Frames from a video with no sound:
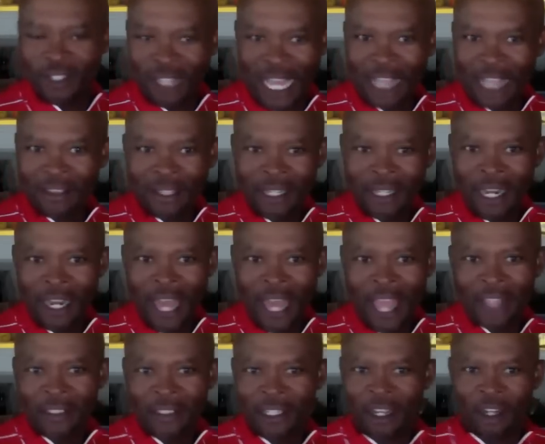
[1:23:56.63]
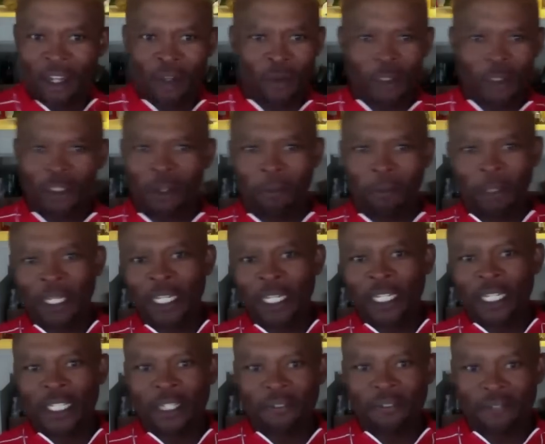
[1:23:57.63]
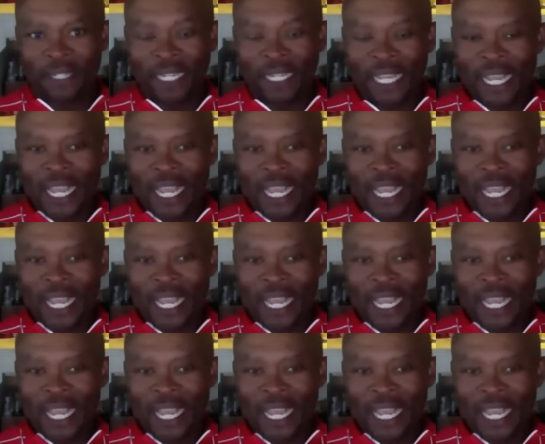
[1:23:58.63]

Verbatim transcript: length in the leg, and the other one's completely different.